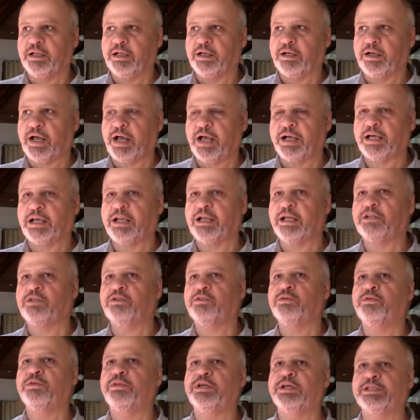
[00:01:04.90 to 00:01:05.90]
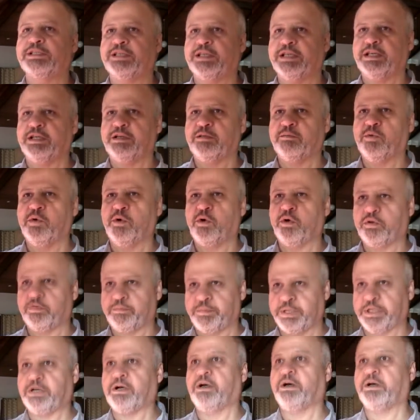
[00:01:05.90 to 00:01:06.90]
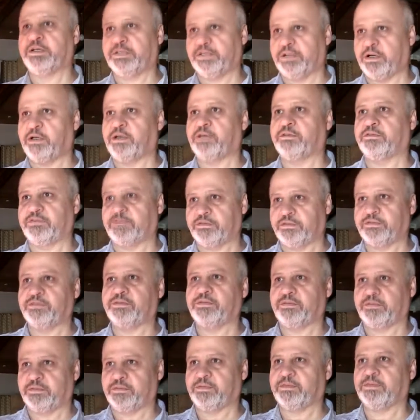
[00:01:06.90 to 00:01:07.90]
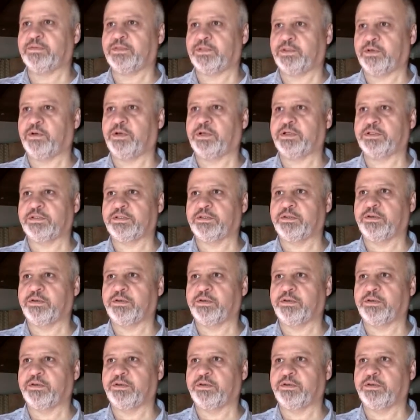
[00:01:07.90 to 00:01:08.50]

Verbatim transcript: uh, I cannot do this anymore because of so and